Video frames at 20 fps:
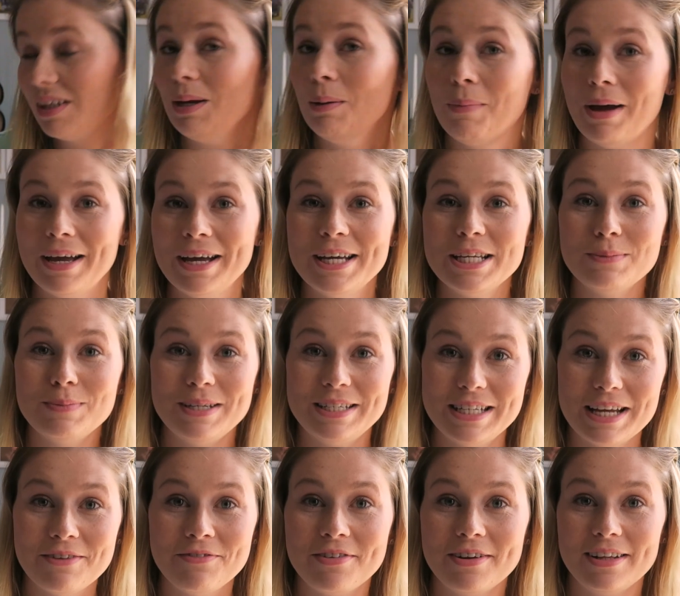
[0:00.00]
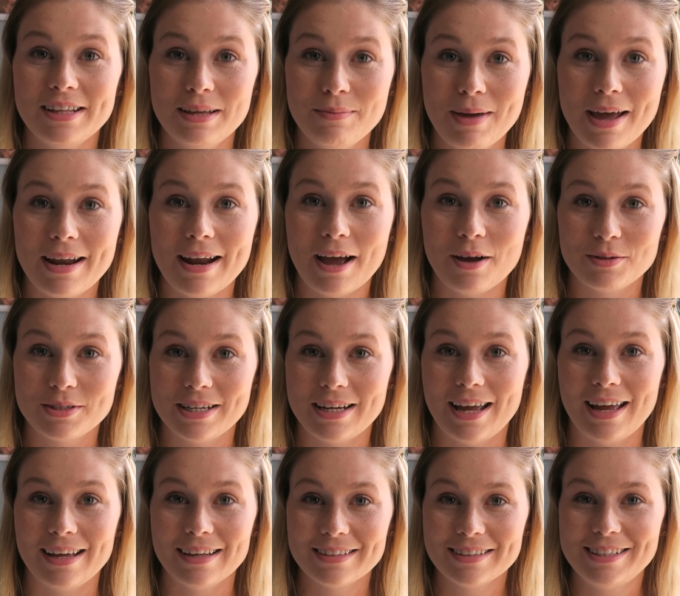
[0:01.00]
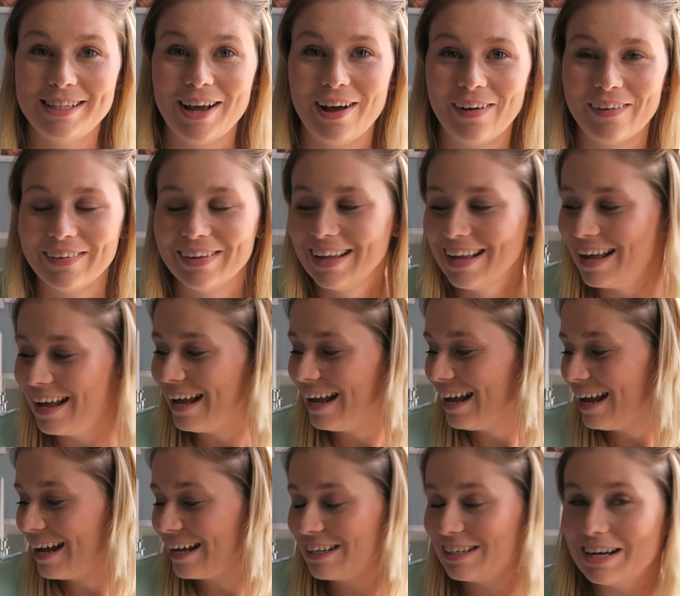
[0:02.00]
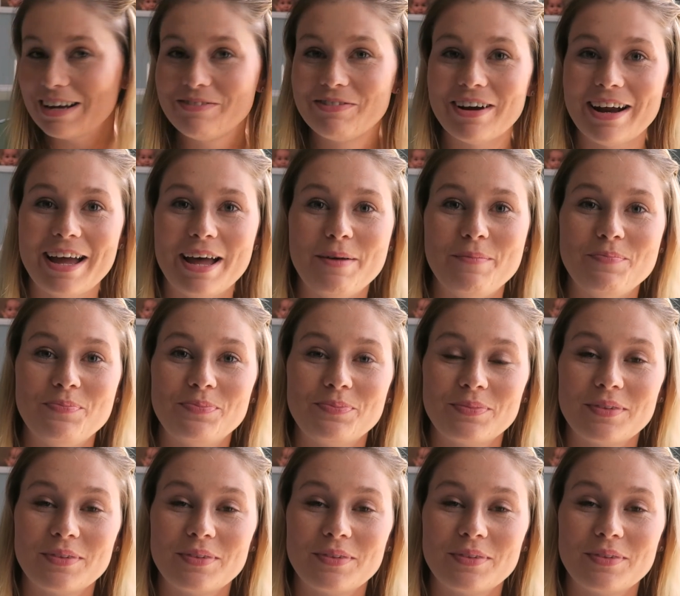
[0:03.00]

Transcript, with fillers: My husband definitely made out today. So good for him.